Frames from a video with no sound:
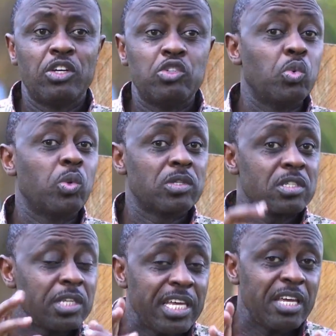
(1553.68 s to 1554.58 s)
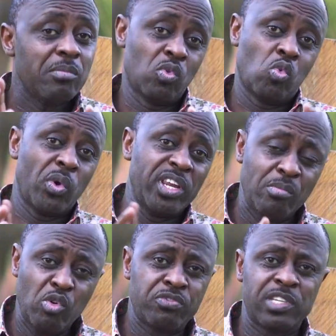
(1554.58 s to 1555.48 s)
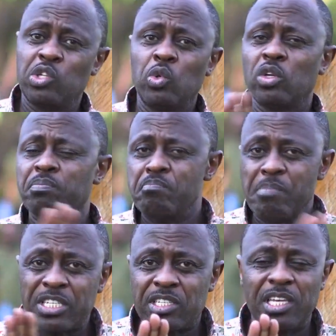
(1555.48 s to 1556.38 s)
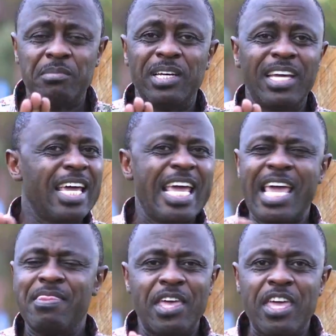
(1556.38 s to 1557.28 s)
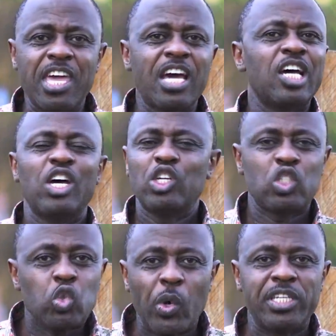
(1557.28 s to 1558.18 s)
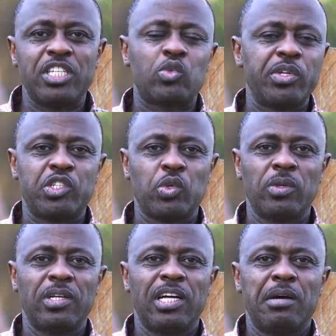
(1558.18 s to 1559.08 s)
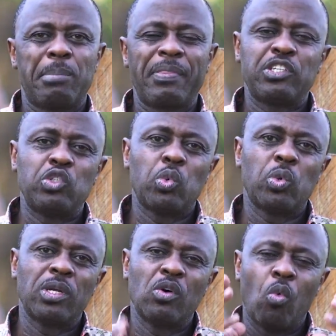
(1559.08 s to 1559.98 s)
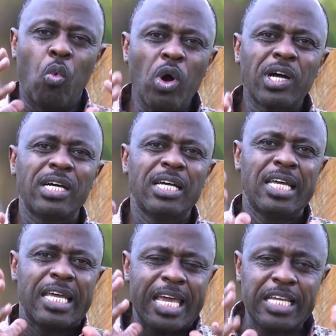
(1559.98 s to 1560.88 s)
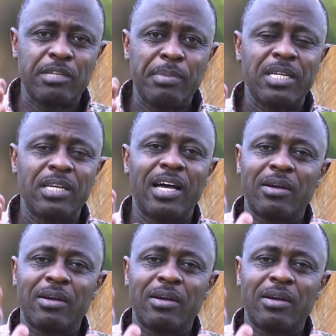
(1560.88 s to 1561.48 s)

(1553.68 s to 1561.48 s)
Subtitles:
you will see Him when He moves, that you will not miss Him in the year 2022, but that you will walk intimately,